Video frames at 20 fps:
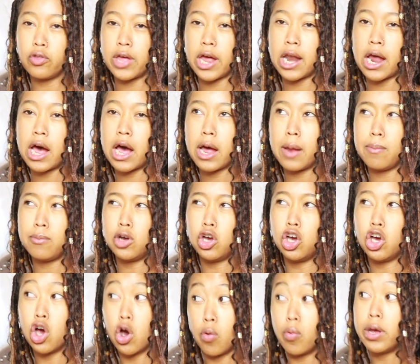that I'm
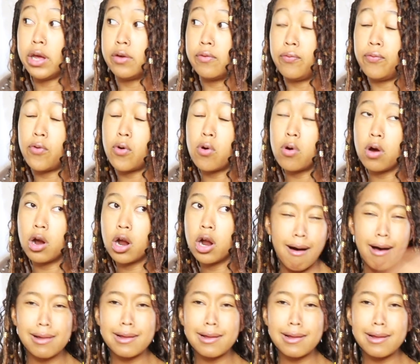going for.